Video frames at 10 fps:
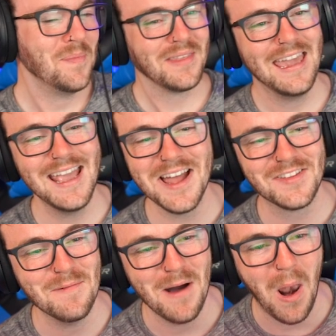He
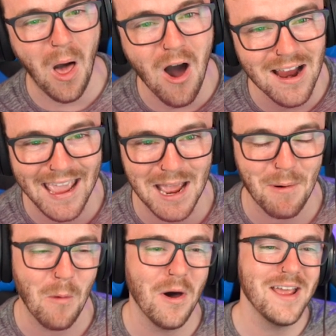doesn't belong here,
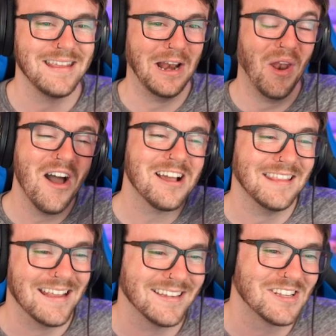bro. What does he look
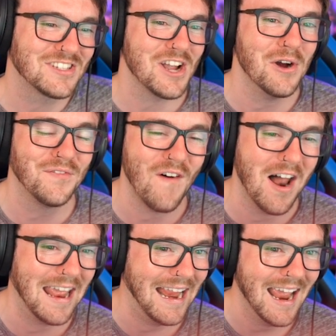like? This is so
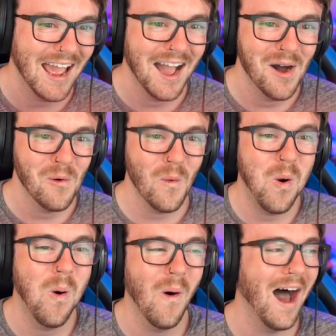funny.
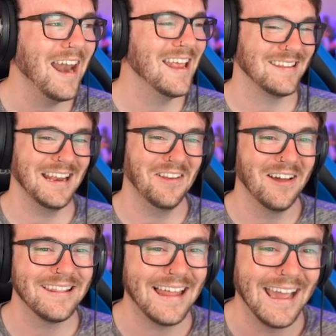Why does he
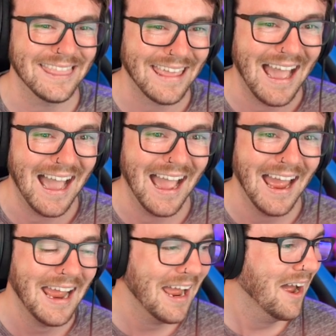look like that?
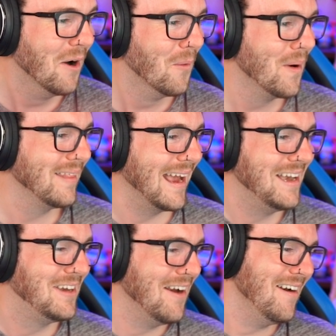What did they
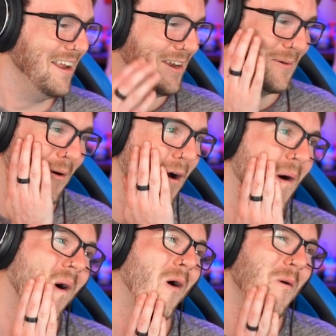do to you, bro?
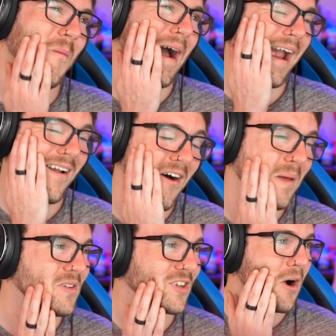Oh my god, I'm
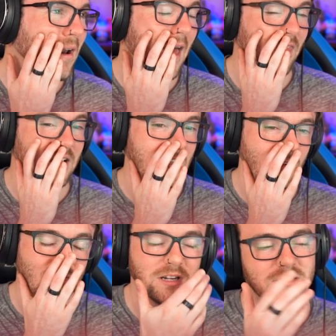so glad that they did you
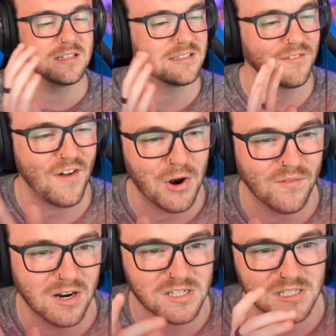justice in the final
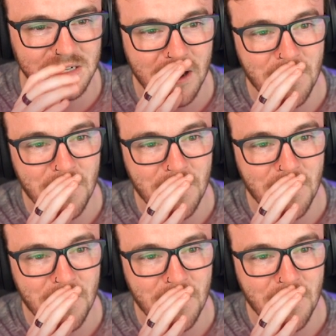version.